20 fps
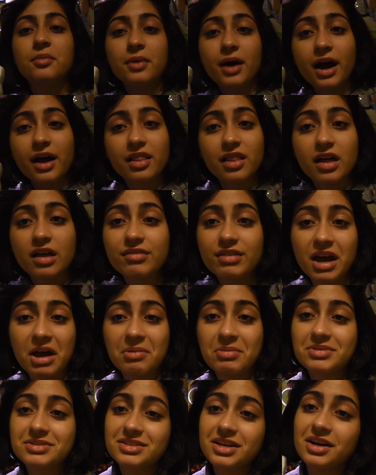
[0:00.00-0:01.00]
I love
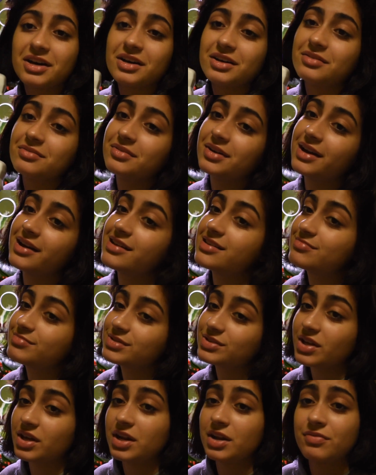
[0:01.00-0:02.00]
Amazon.
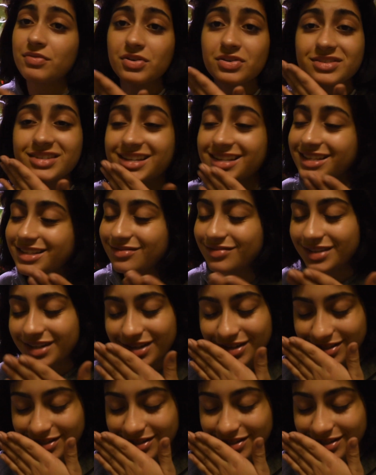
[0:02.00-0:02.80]
Amazon, if you've seen this video,